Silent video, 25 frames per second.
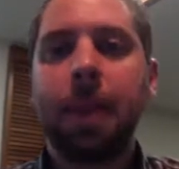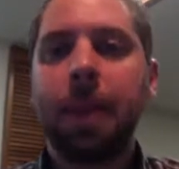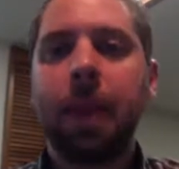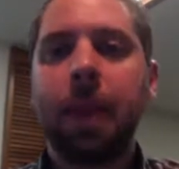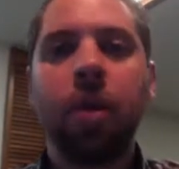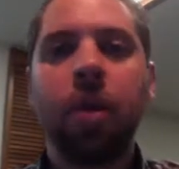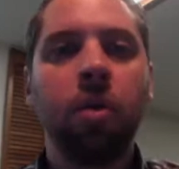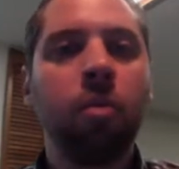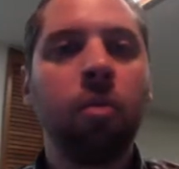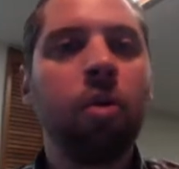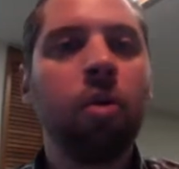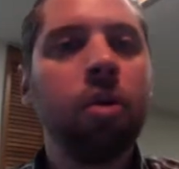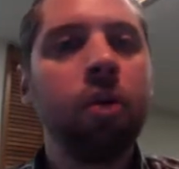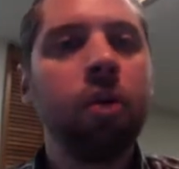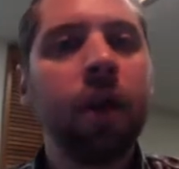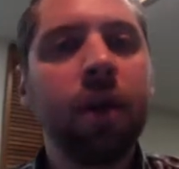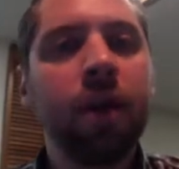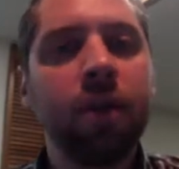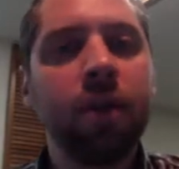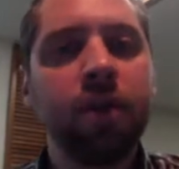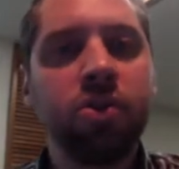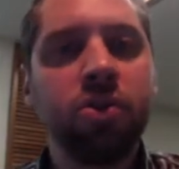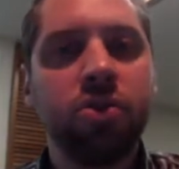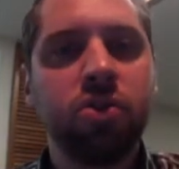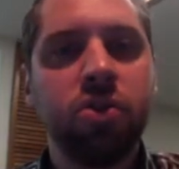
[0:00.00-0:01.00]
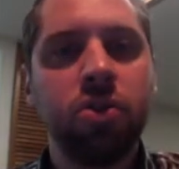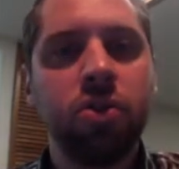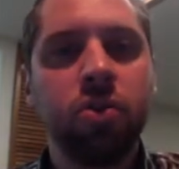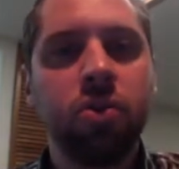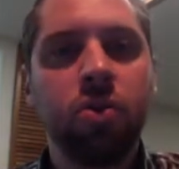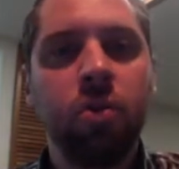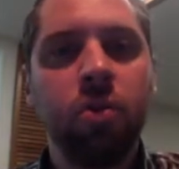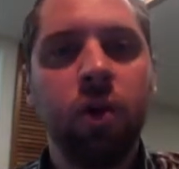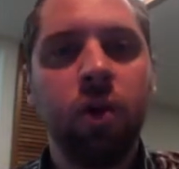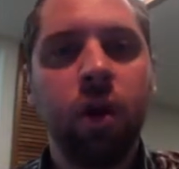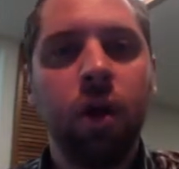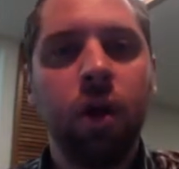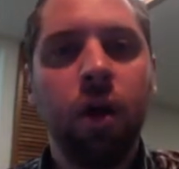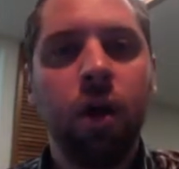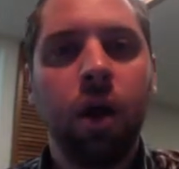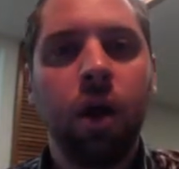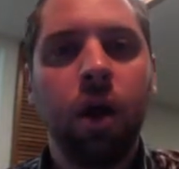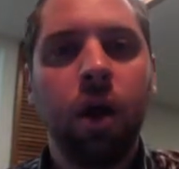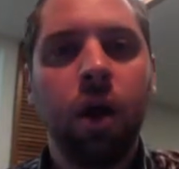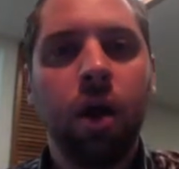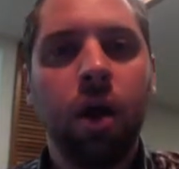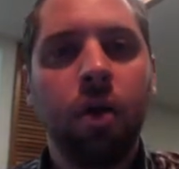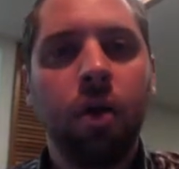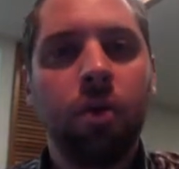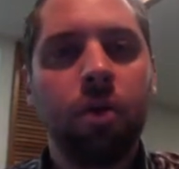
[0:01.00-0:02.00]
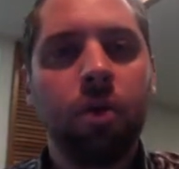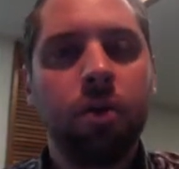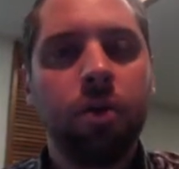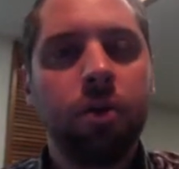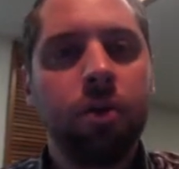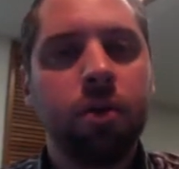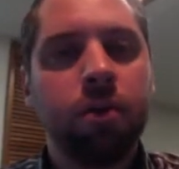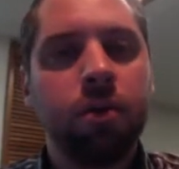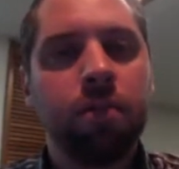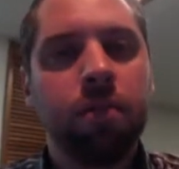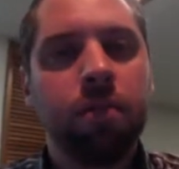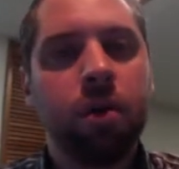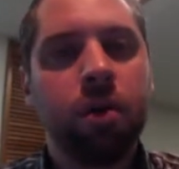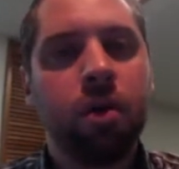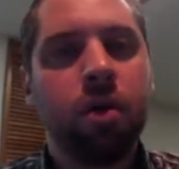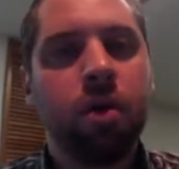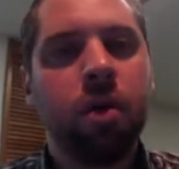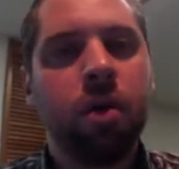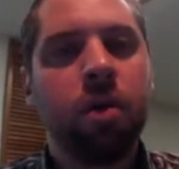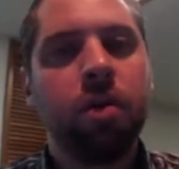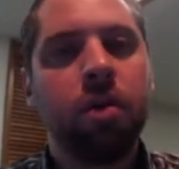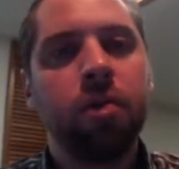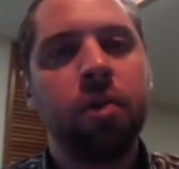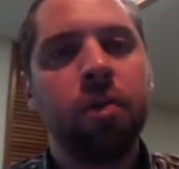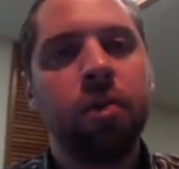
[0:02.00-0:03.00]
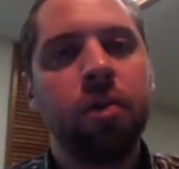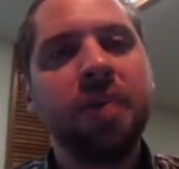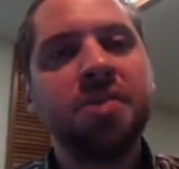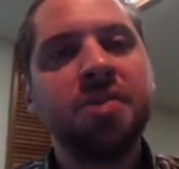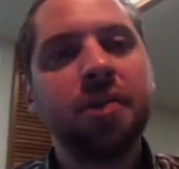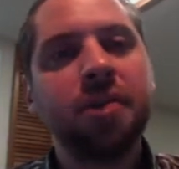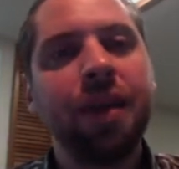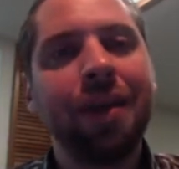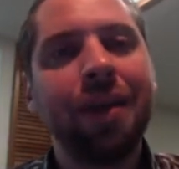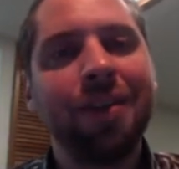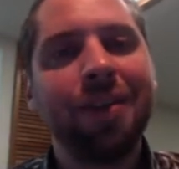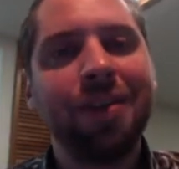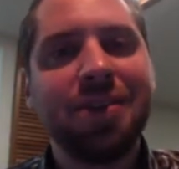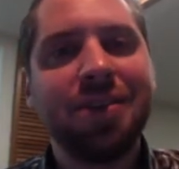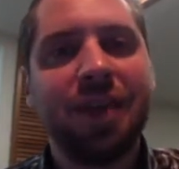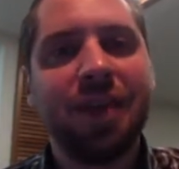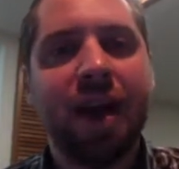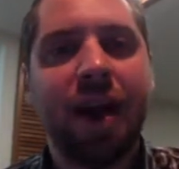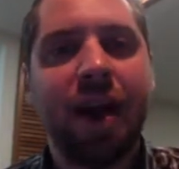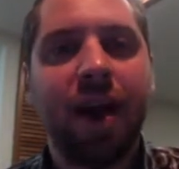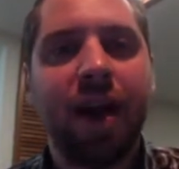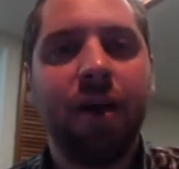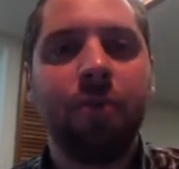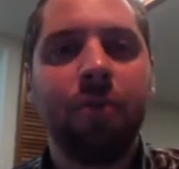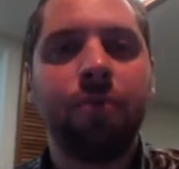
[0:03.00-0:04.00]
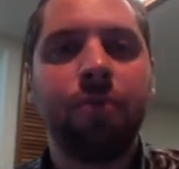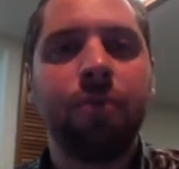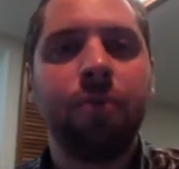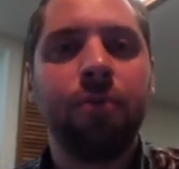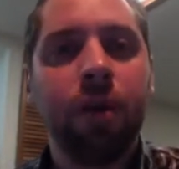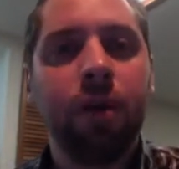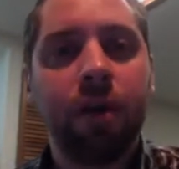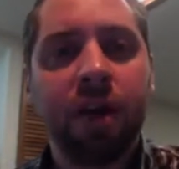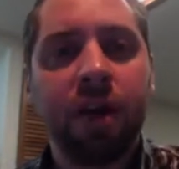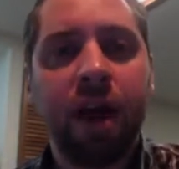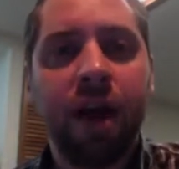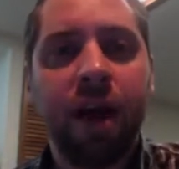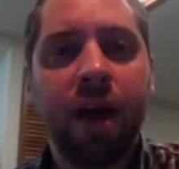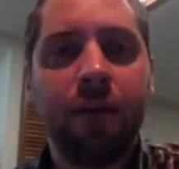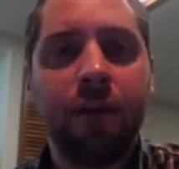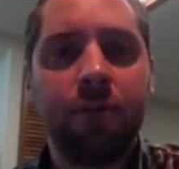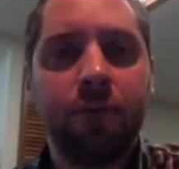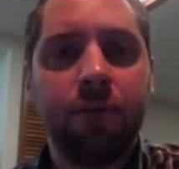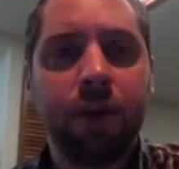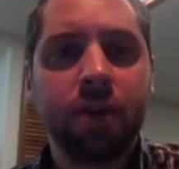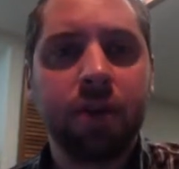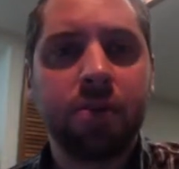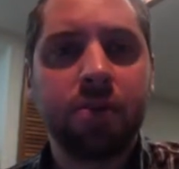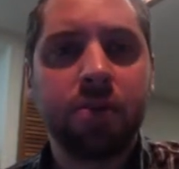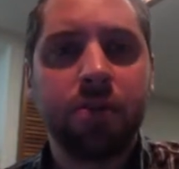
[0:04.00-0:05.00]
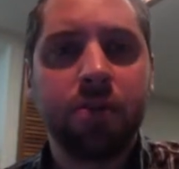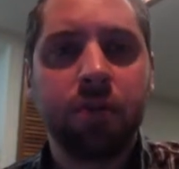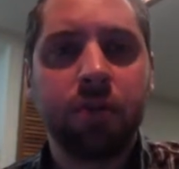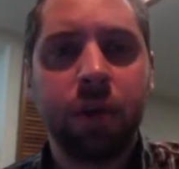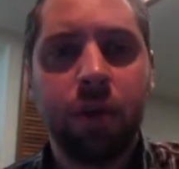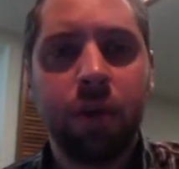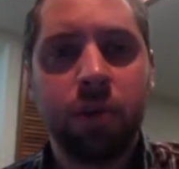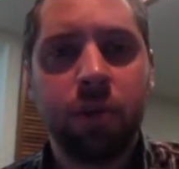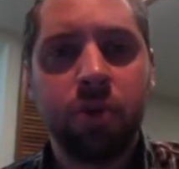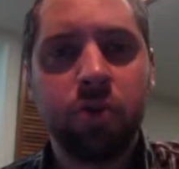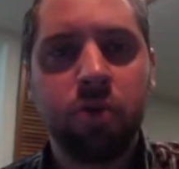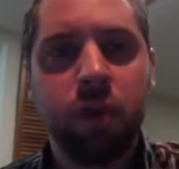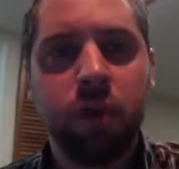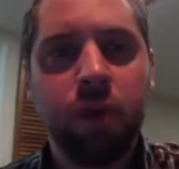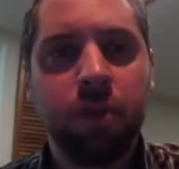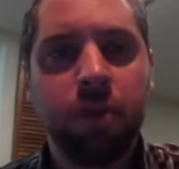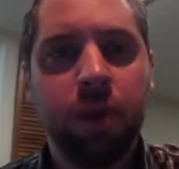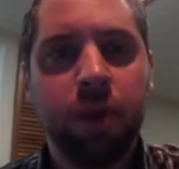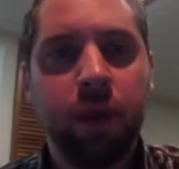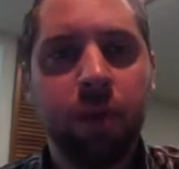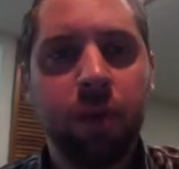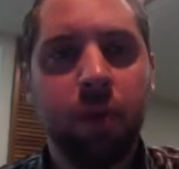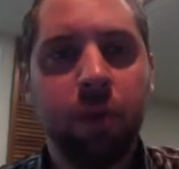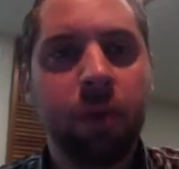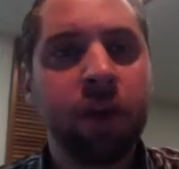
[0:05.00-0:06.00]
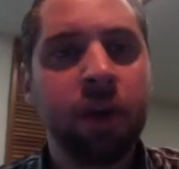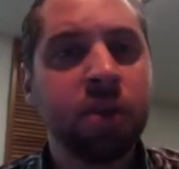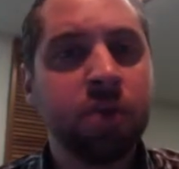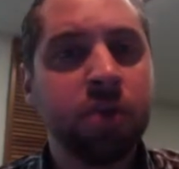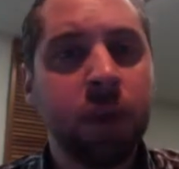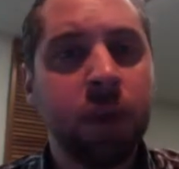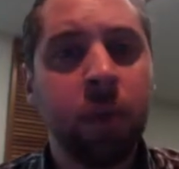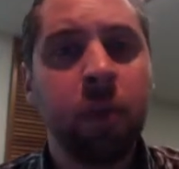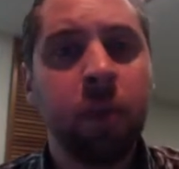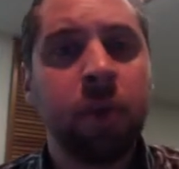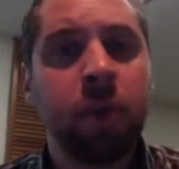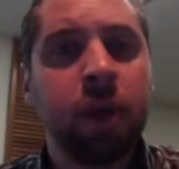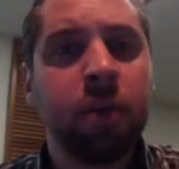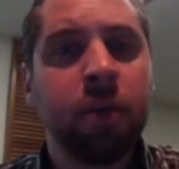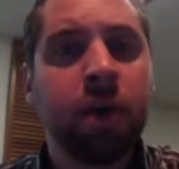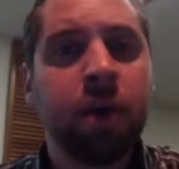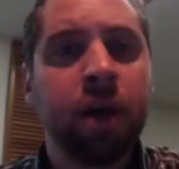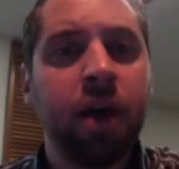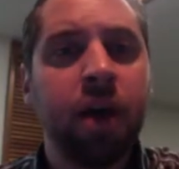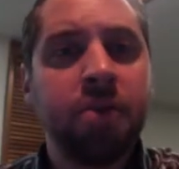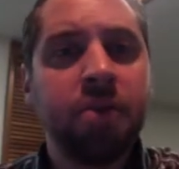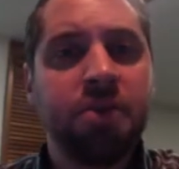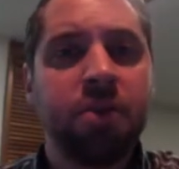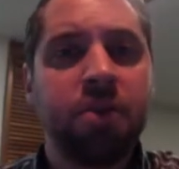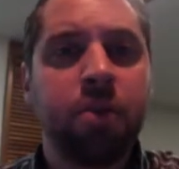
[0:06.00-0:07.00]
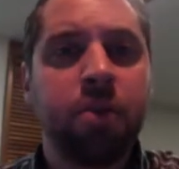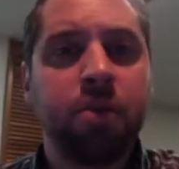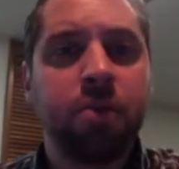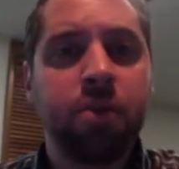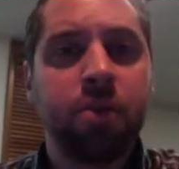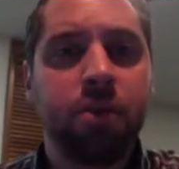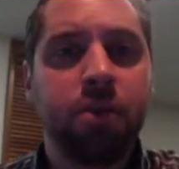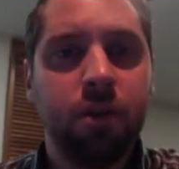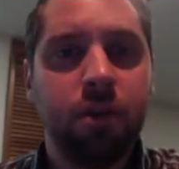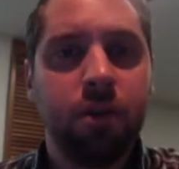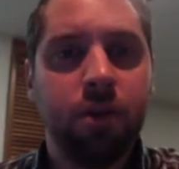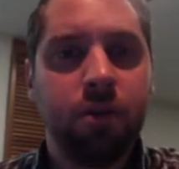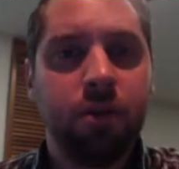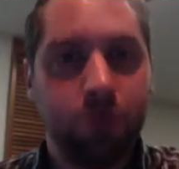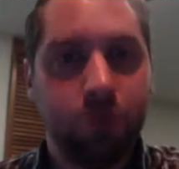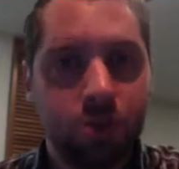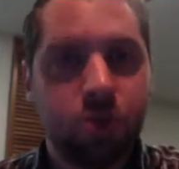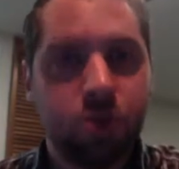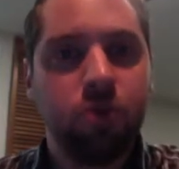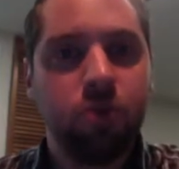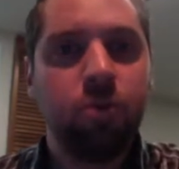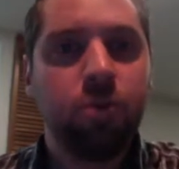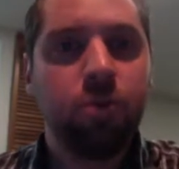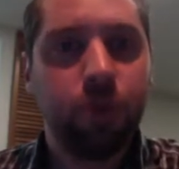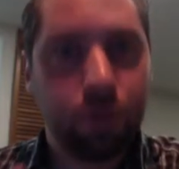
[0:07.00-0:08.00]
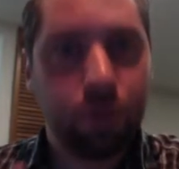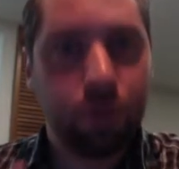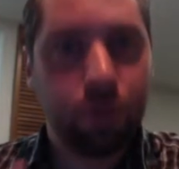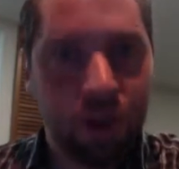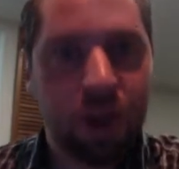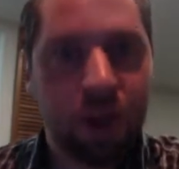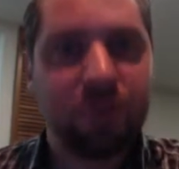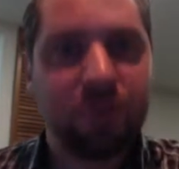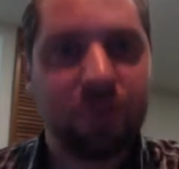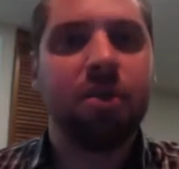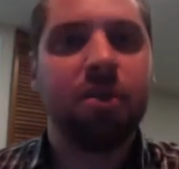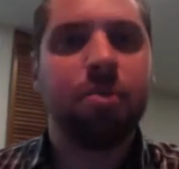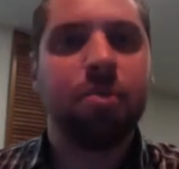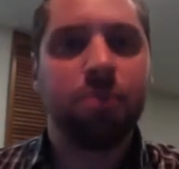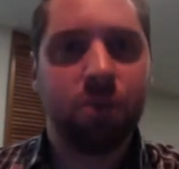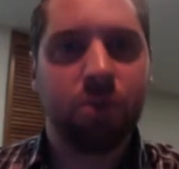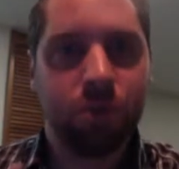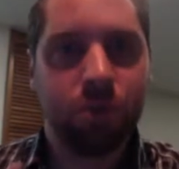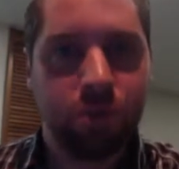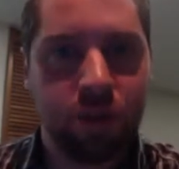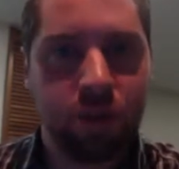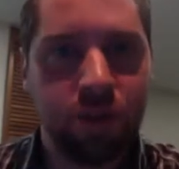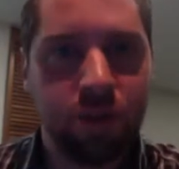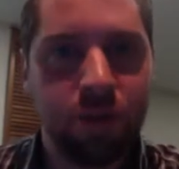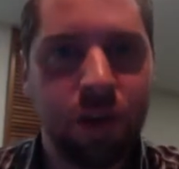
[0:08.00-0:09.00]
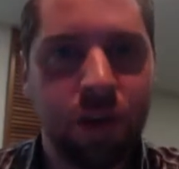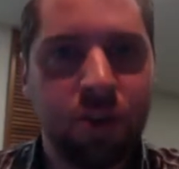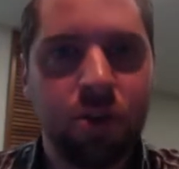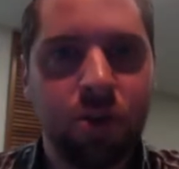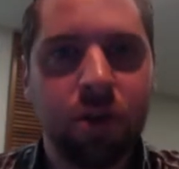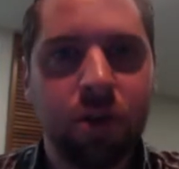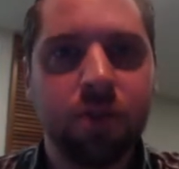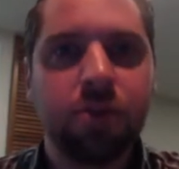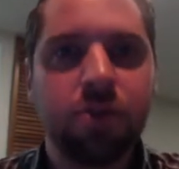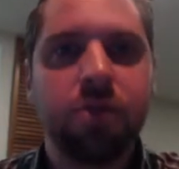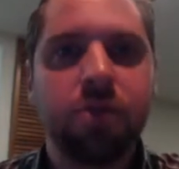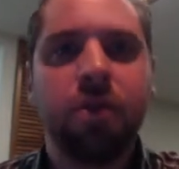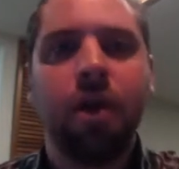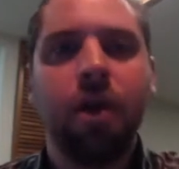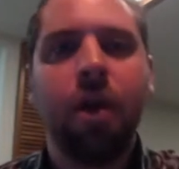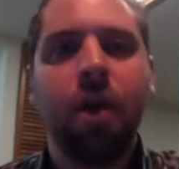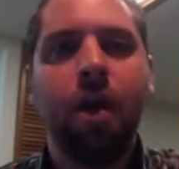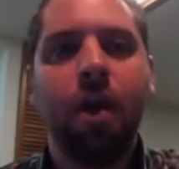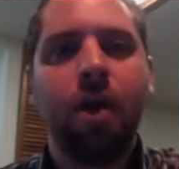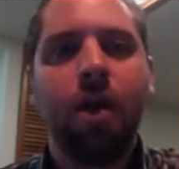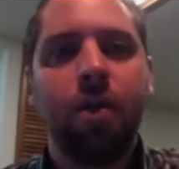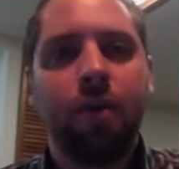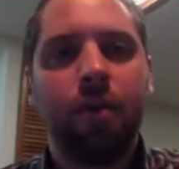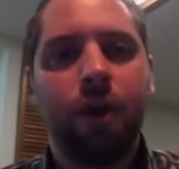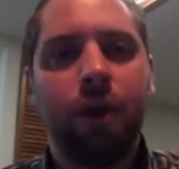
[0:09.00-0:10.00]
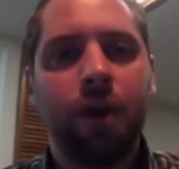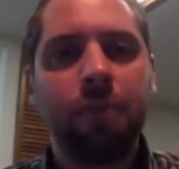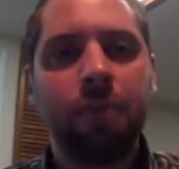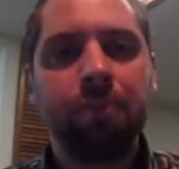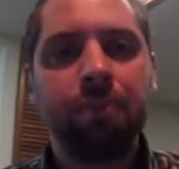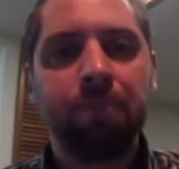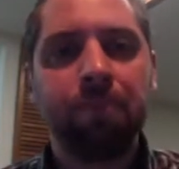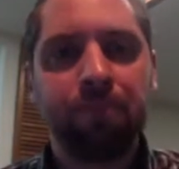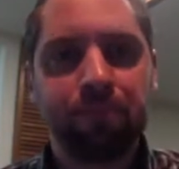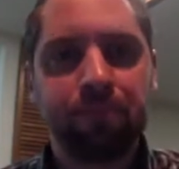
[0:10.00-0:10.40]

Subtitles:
you're more likely to, or you're less likely to have conflict between people because people become accustomed to those customs, those conventions, right?